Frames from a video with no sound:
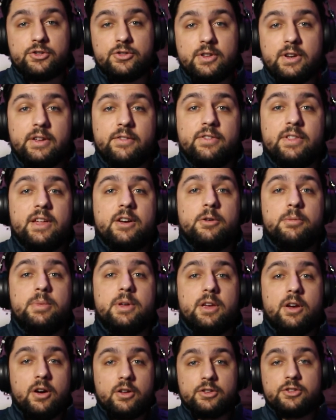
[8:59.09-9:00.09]
The link for that will
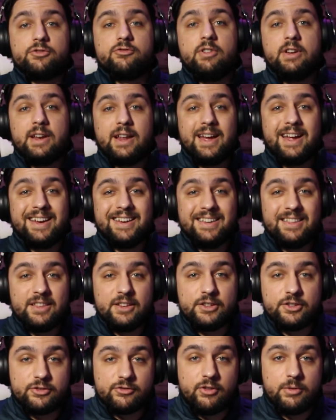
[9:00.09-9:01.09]
be on screen and in the
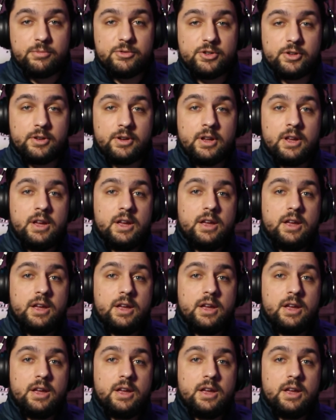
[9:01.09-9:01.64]
description.